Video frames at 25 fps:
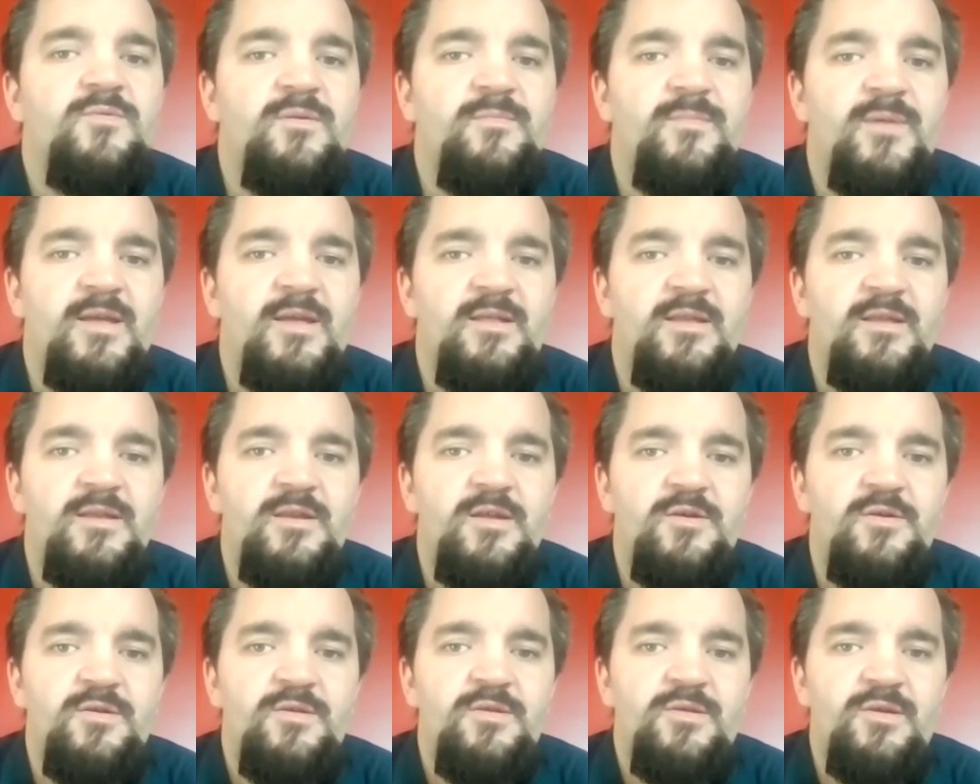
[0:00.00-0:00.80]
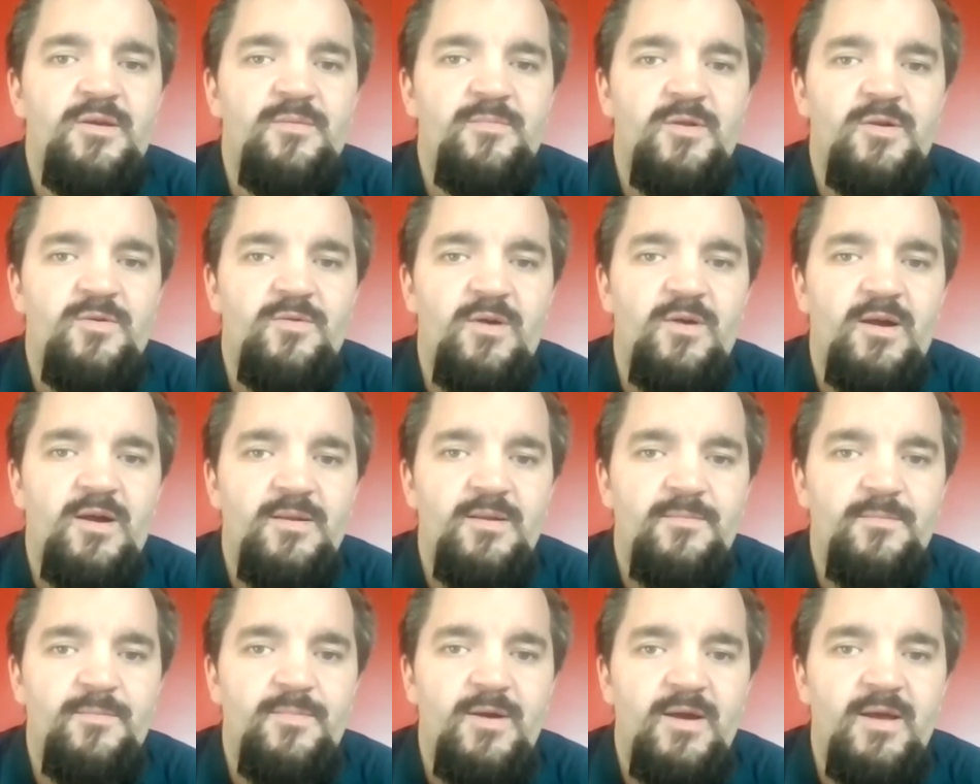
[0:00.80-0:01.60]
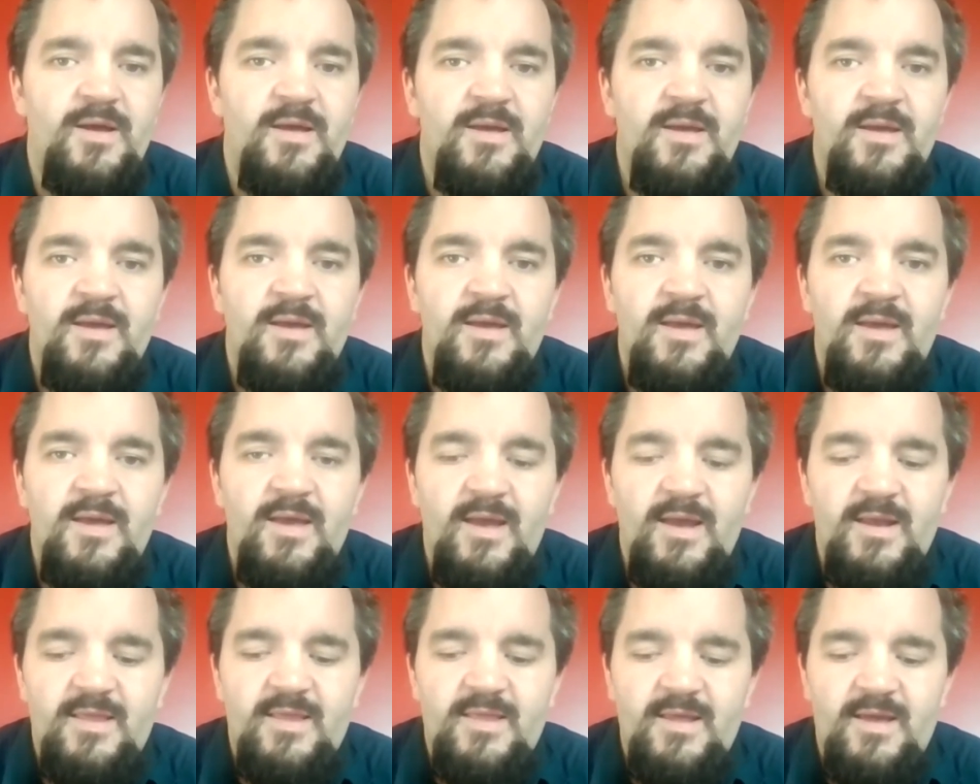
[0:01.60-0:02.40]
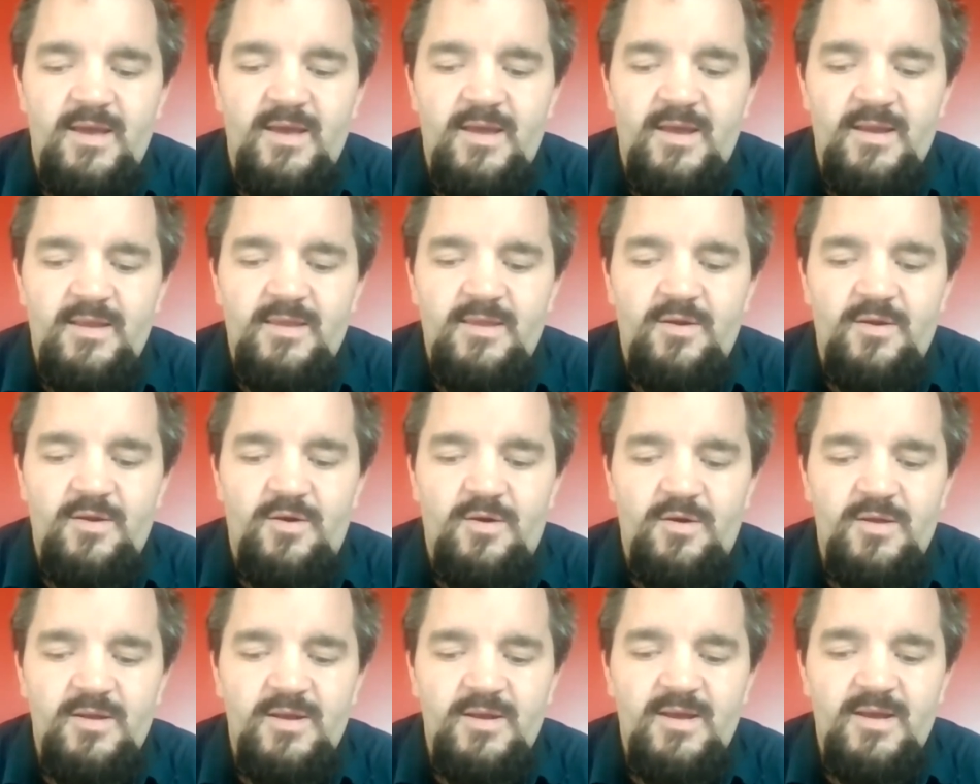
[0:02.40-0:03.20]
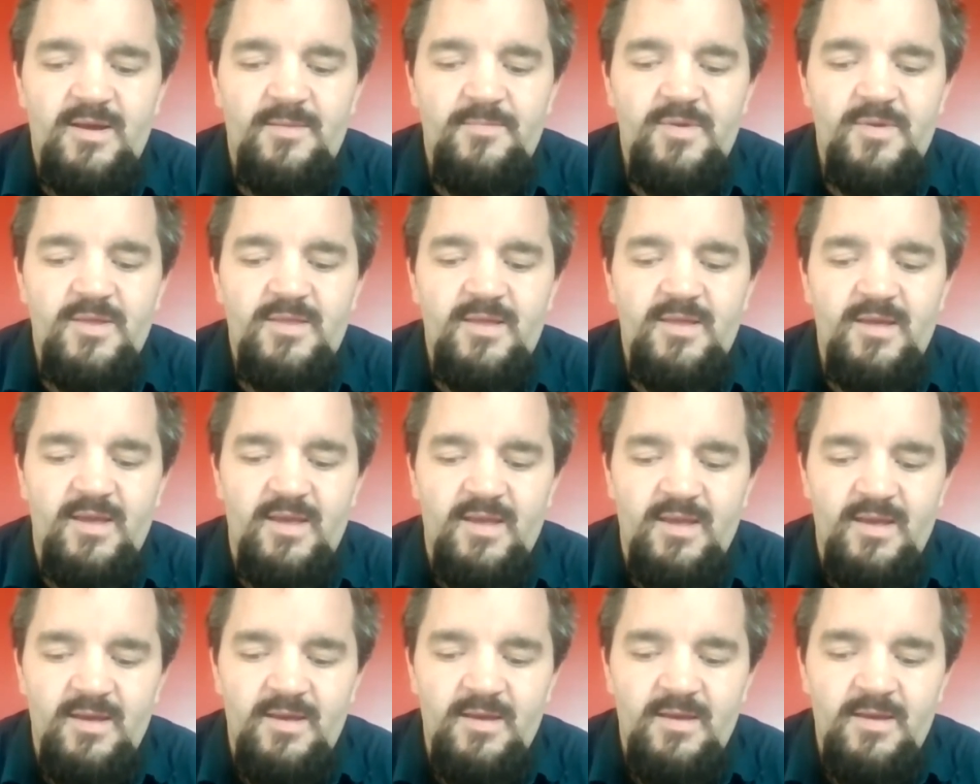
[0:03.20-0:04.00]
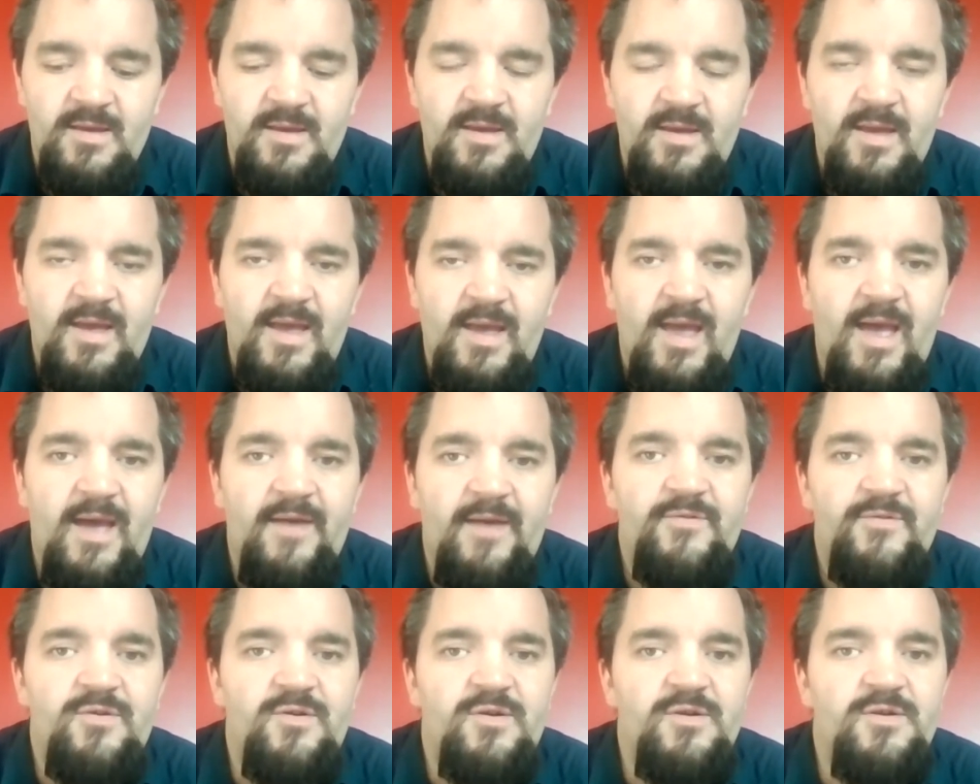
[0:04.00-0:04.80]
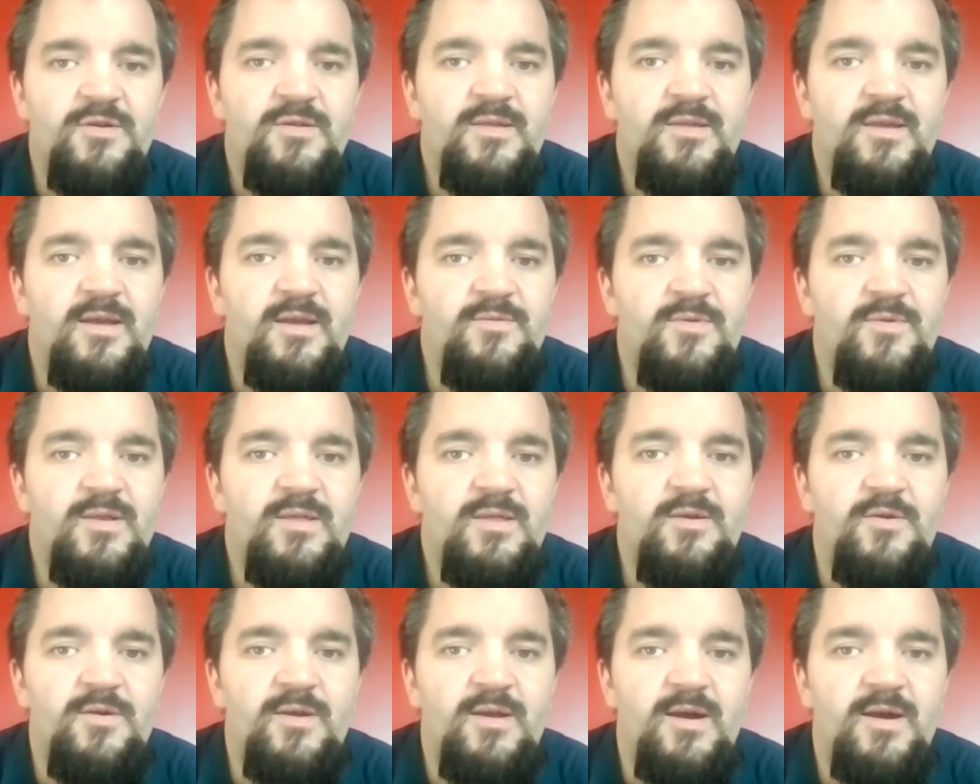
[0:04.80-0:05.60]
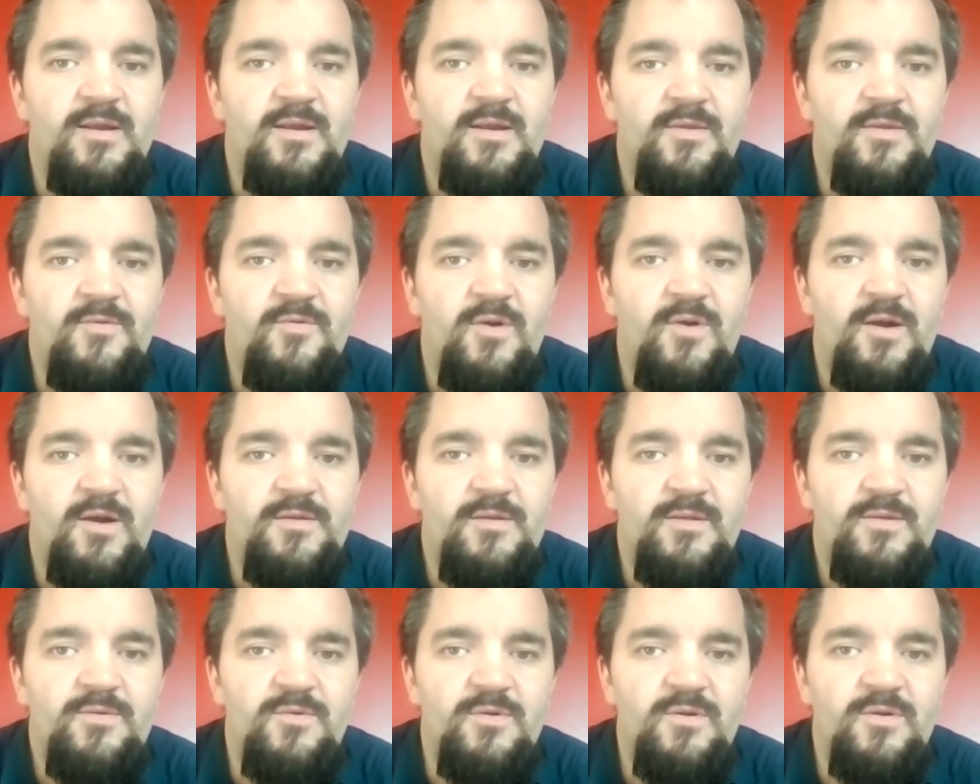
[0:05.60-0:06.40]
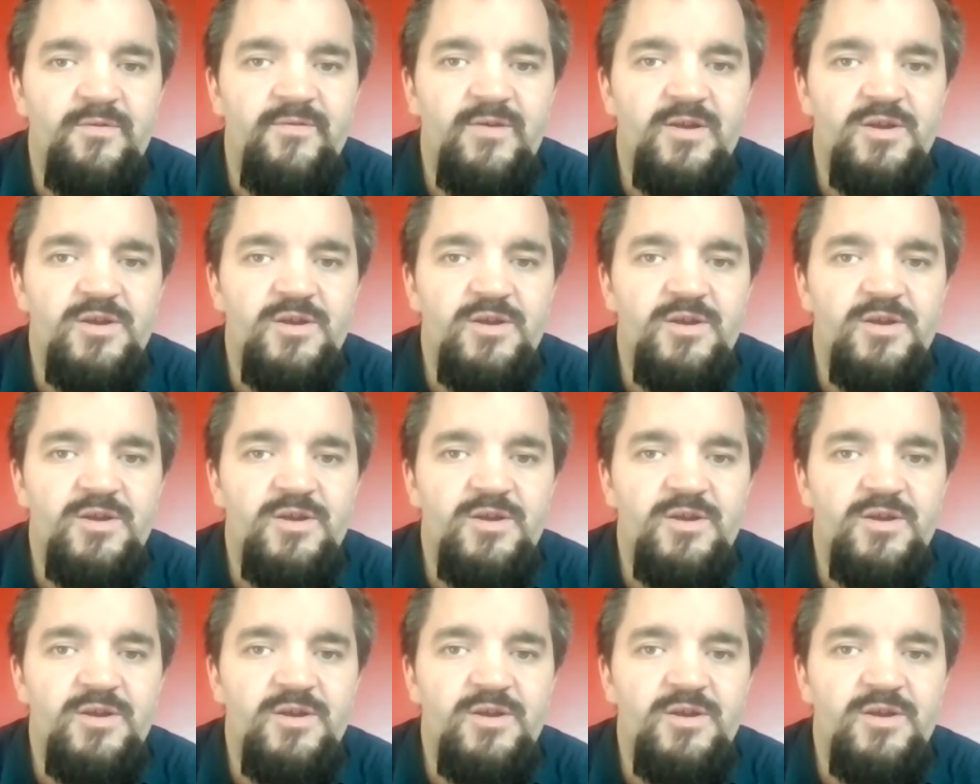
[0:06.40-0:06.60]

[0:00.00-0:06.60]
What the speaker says: in what made news, so I'm going to run, but it's an all-encompassing, have to understand what's going on throughout the school